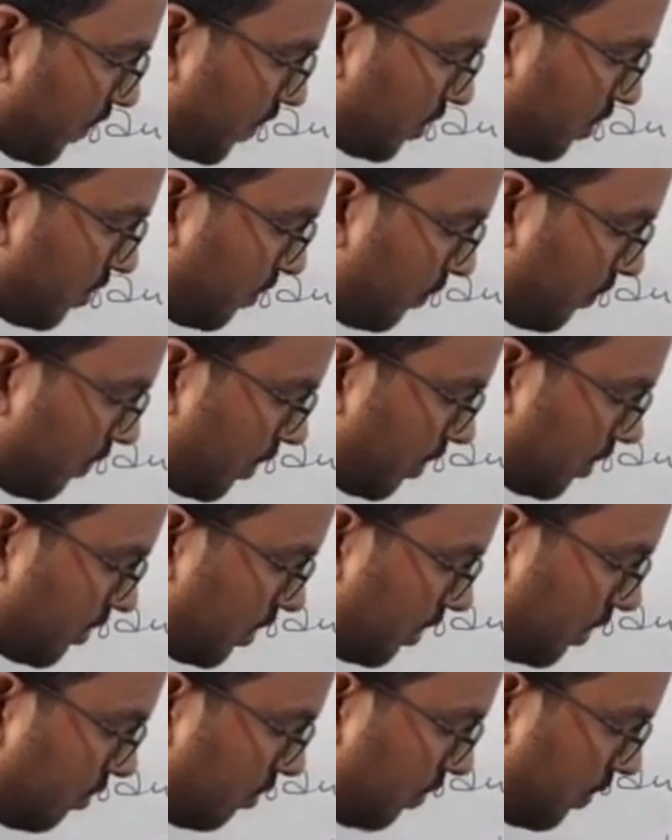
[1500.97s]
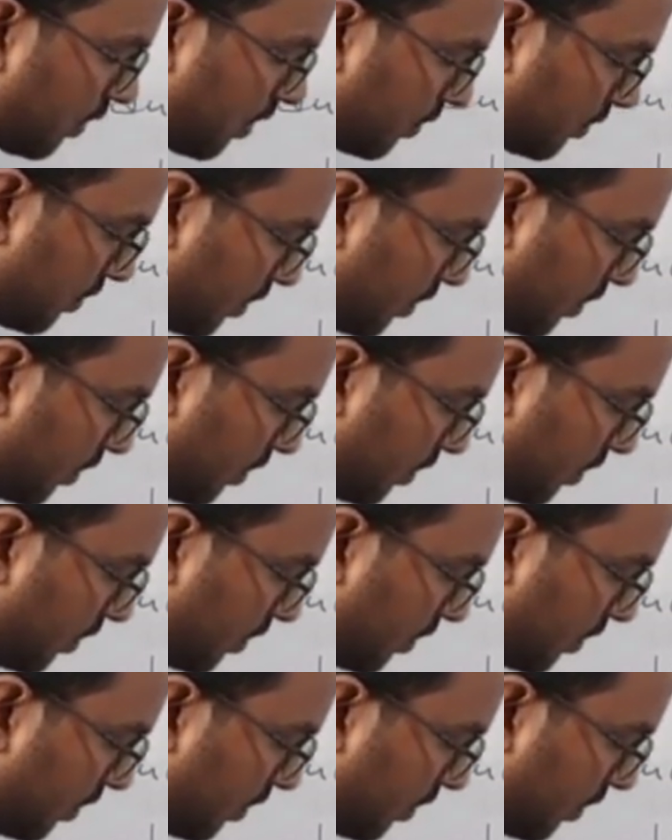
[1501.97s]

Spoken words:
So if you cancel, it will become